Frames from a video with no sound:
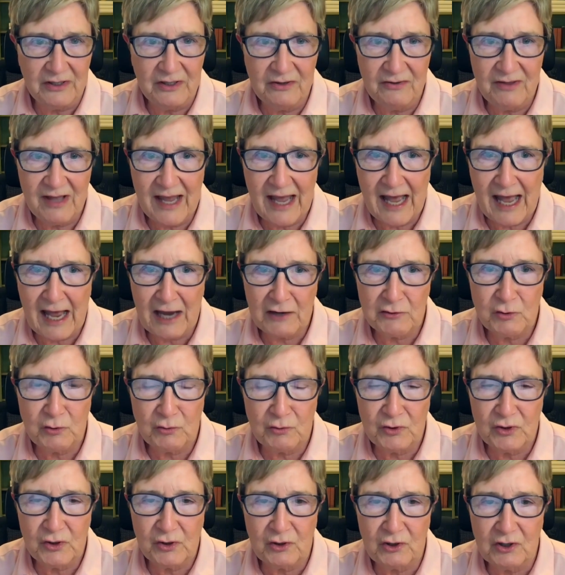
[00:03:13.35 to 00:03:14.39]
to the
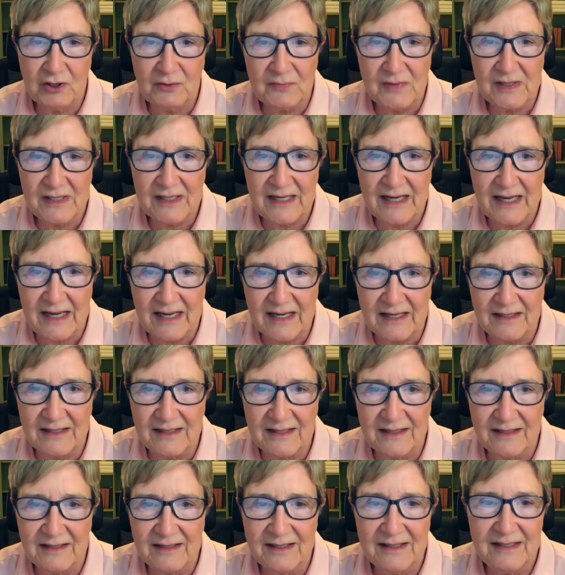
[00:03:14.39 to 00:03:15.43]
actual
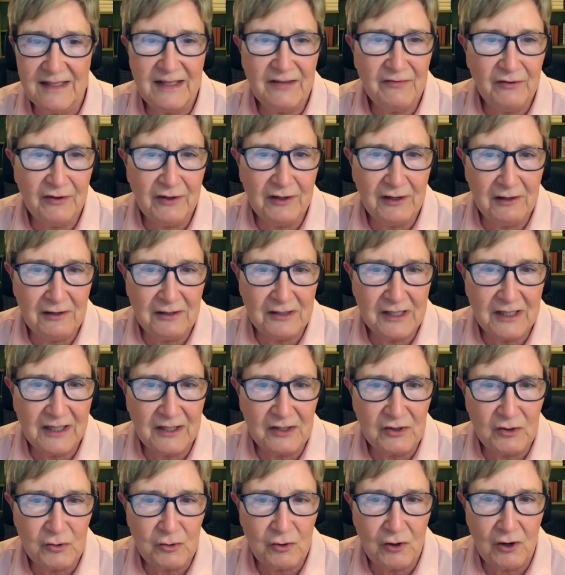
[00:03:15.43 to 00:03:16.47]
circumstance, is difficult to
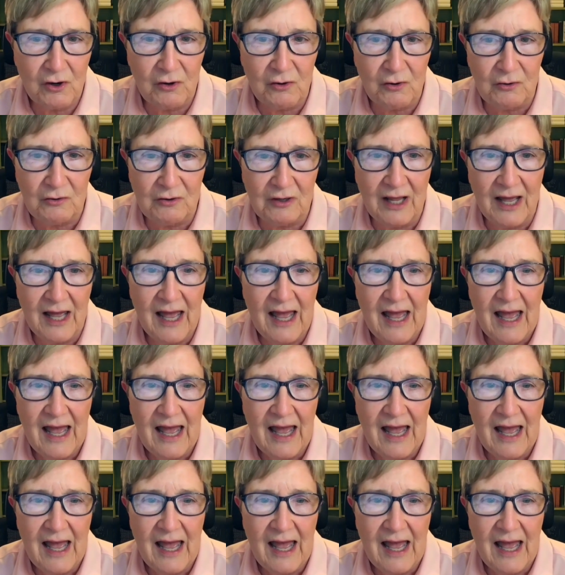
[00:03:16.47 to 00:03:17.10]
control,